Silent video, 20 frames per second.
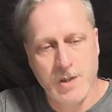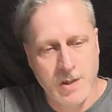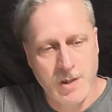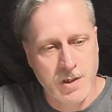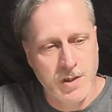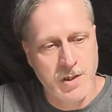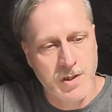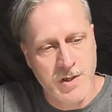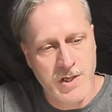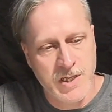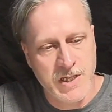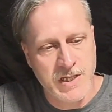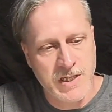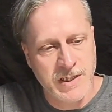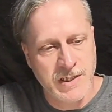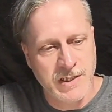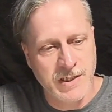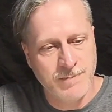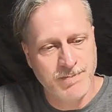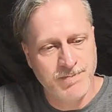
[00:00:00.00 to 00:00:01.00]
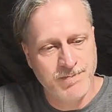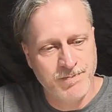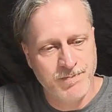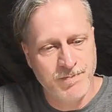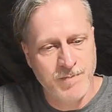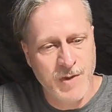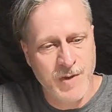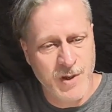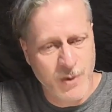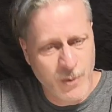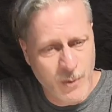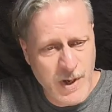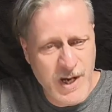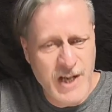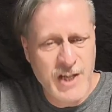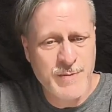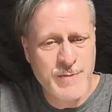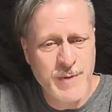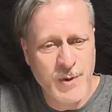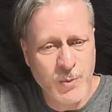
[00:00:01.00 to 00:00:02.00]
The
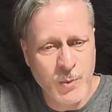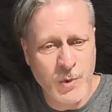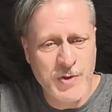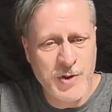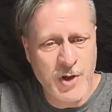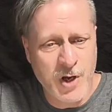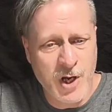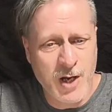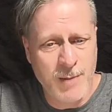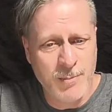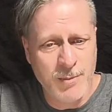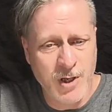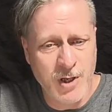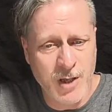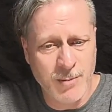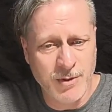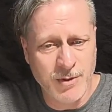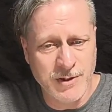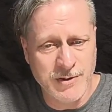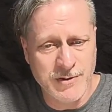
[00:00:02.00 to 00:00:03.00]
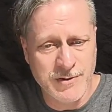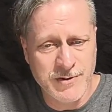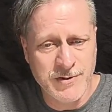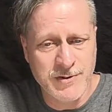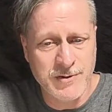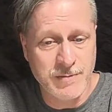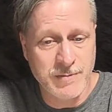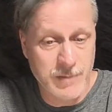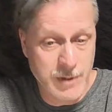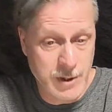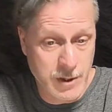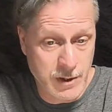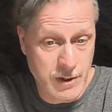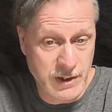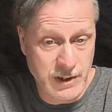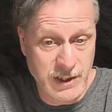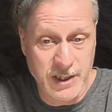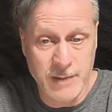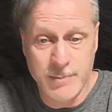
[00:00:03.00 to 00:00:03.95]
arrangement with the hobgoblins currently,